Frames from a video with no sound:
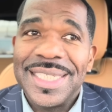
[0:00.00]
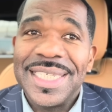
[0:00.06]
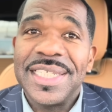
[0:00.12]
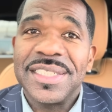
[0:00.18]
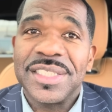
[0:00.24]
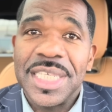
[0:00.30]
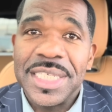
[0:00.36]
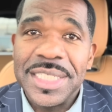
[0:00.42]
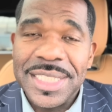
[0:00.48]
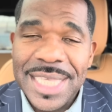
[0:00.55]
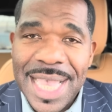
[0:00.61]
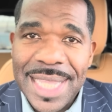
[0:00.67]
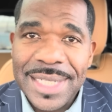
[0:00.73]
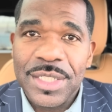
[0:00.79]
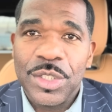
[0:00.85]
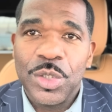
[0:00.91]
is
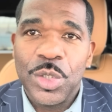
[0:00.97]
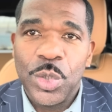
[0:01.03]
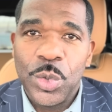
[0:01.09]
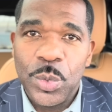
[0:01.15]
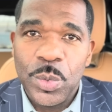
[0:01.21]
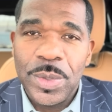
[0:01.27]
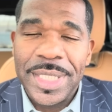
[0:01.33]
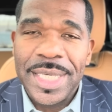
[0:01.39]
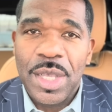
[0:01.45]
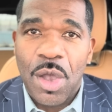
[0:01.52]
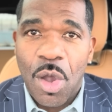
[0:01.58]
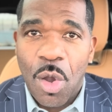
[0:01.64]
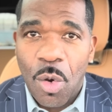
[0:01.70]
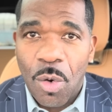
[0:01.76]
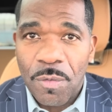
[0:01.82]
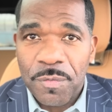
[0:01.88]
yet cooling
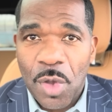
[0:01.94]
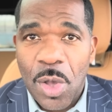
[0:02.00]
off.